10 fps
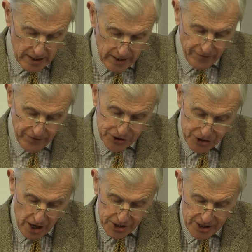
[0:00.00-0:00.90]
for
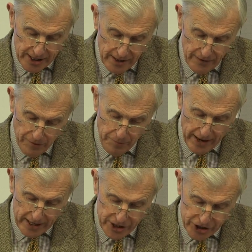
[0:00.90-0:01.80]
starting for
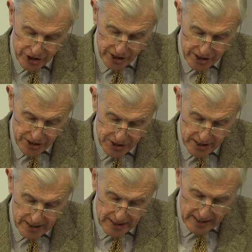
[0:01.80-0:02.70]
practitioners
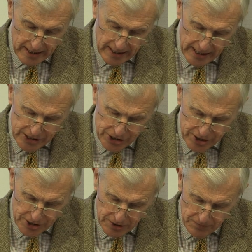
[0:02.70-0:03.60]
is
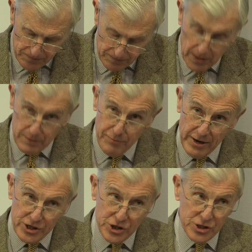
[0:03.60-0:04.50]
that, and
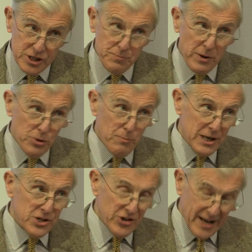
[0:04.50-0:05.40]
practitioners both
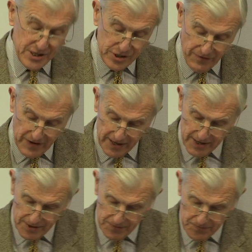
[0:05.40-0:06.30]
military and
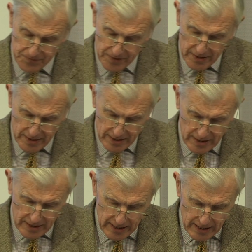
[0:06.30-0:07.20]
civilian,
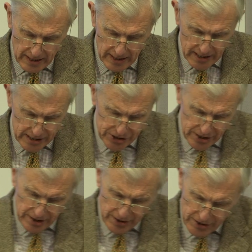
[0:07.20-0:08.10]
is
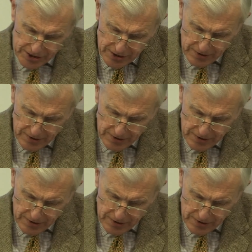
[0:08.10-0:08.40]
that